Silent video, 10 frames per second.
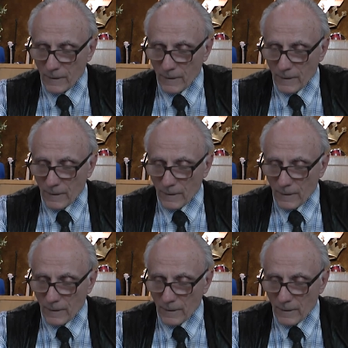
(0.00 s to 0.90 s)

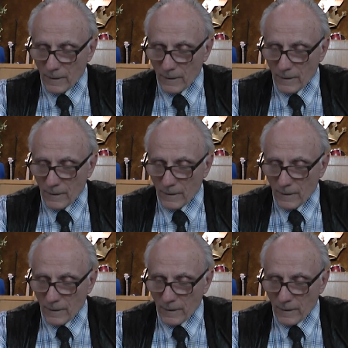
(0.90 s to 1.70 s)
Nothing is said.